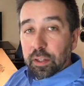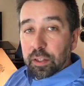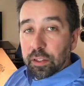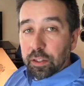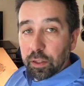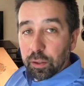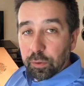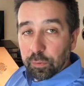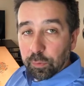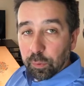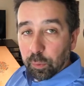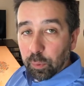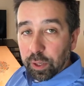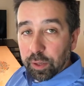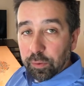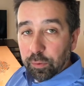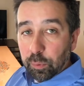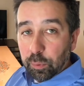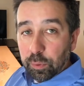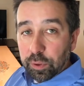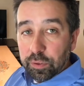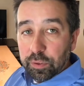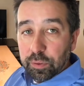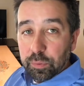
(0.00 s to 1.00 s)
you know, for whatever
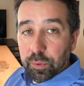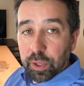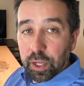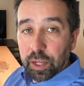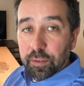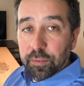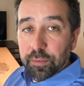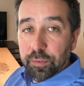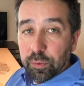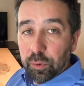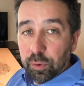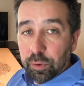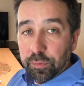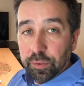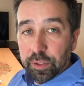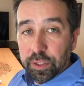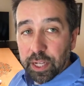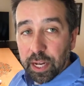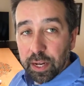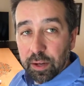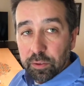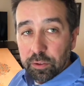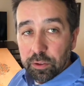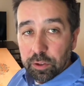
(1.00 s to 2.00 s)
reason we have sort of a
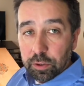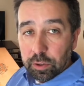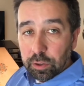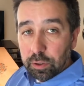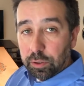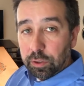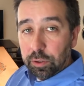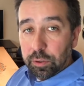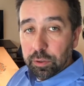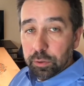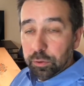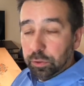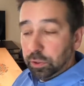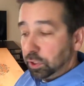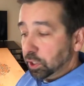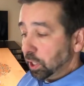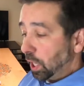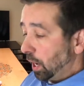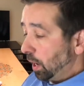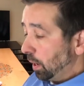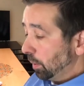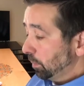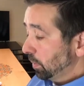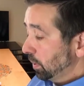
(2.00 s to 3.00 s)
downturn or you lose a
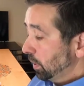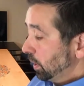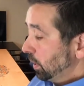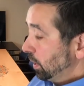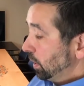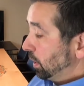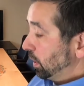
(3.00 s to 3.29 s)
job